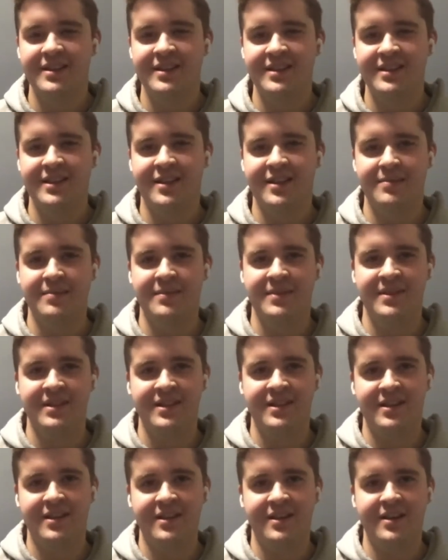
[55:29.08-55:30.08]
um
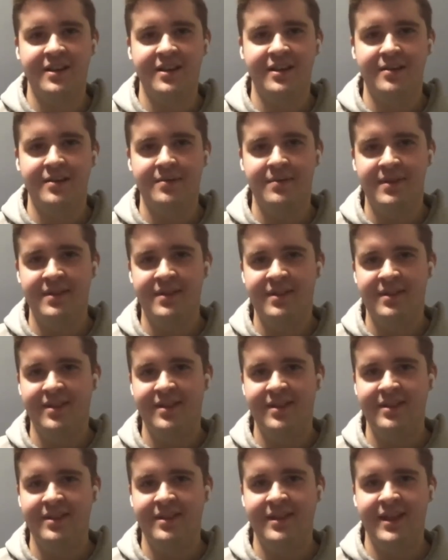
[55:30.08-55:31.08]
um
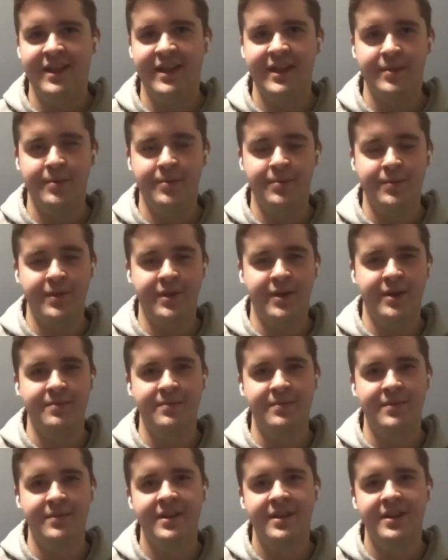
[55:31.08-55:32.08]
like
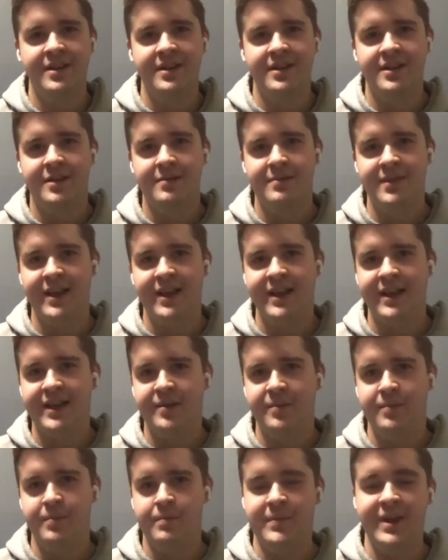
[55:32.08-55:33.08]
um um like
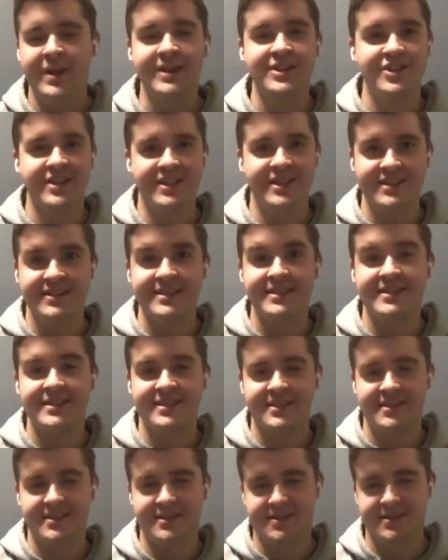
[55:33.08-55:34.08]
mention
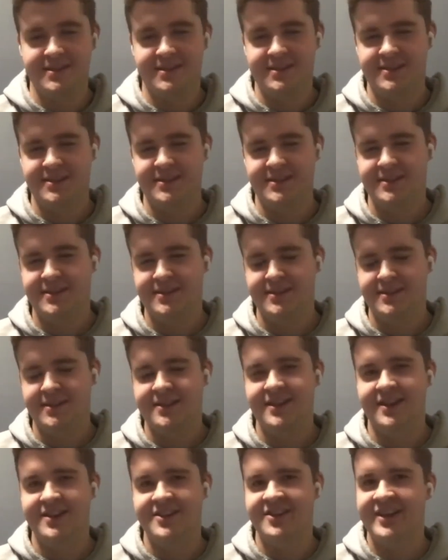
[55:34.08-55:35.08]

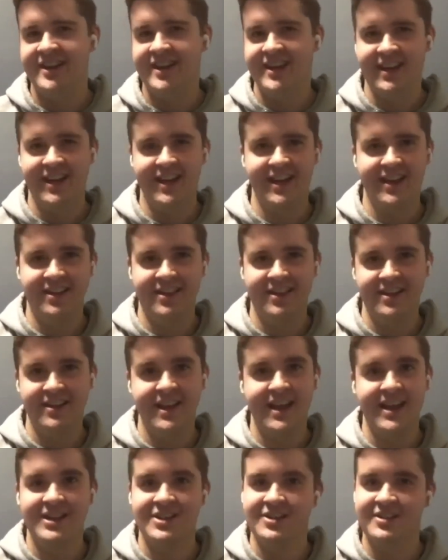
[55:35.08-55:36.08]
studying and the
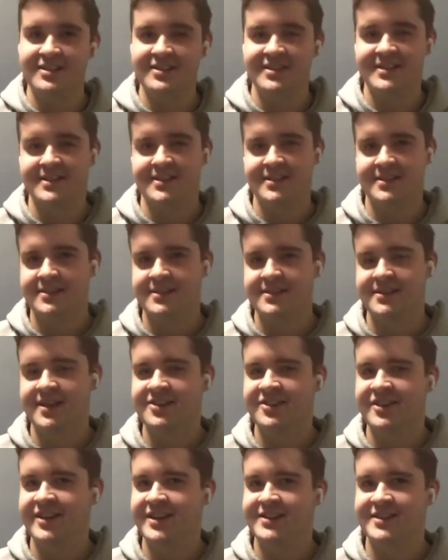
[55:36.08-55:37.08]
National
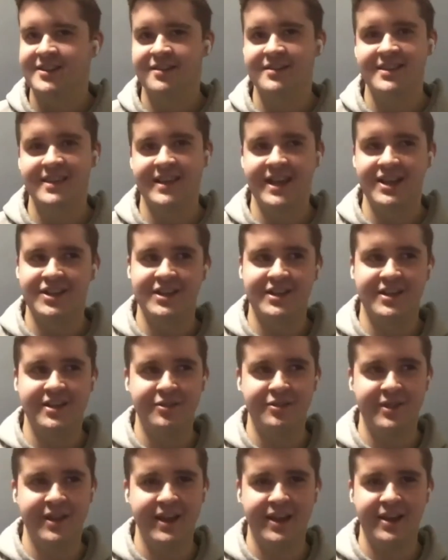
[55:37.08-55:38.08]
Stuttering Association
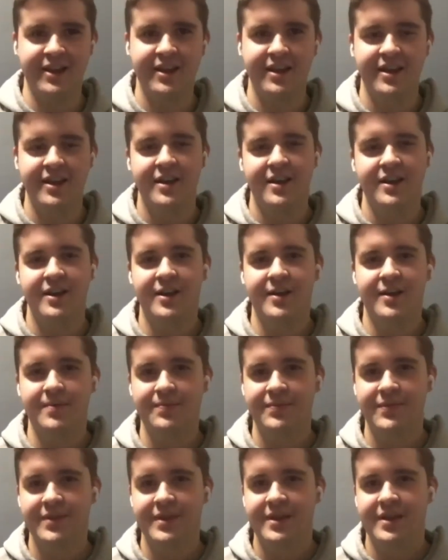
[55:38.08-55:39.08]
to like
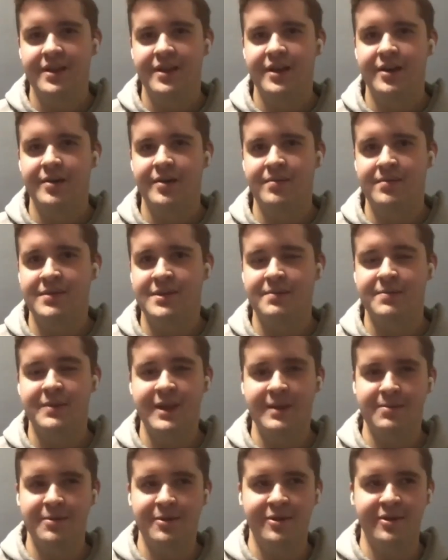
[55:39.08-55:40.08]
um um to
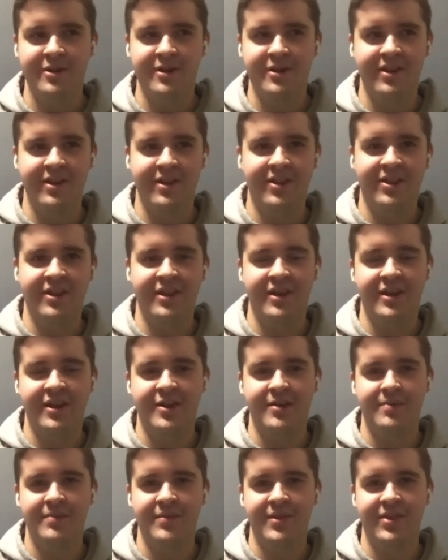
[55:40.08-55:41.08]
people
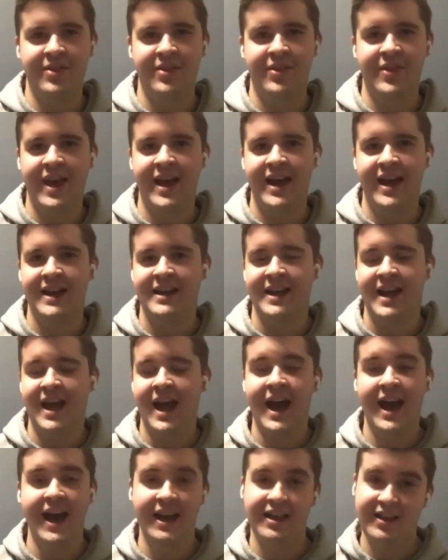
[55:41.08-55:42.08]
um that
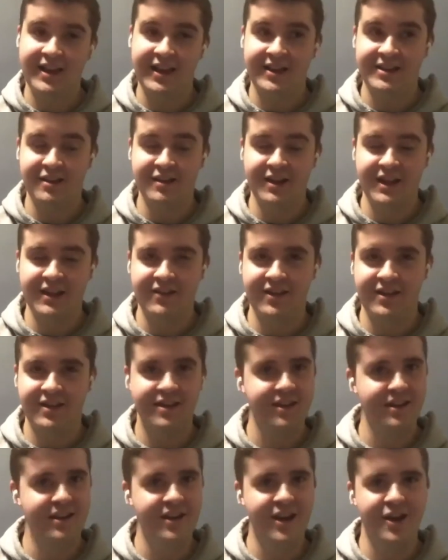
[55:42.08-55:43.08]
I like don't
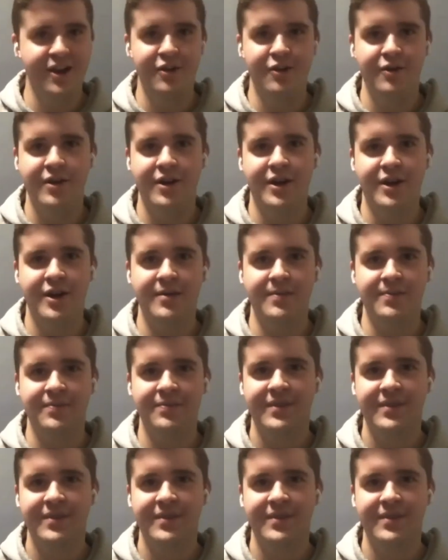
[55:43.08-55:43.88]
even know um